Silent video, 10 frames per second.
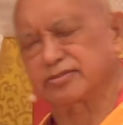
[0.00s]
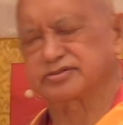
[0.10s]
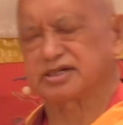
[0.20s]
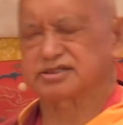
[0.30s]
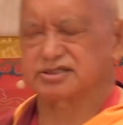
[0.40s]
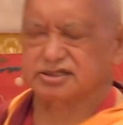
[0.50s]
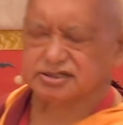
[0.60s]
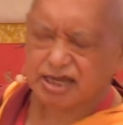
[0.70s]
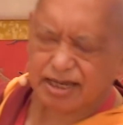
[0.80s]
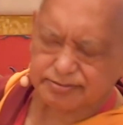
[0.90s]
of
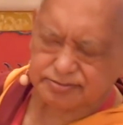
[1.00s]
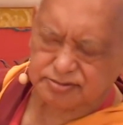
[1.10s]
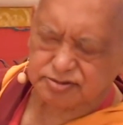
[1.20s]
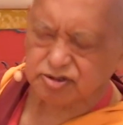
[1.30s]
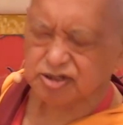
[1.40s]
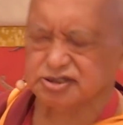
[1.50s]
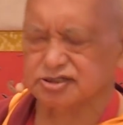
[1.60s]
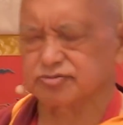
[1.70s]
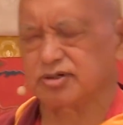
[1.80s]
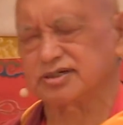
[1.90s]
definite time. Not
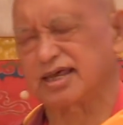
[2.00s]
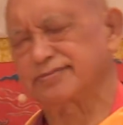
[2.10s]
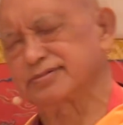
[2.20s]
just one life,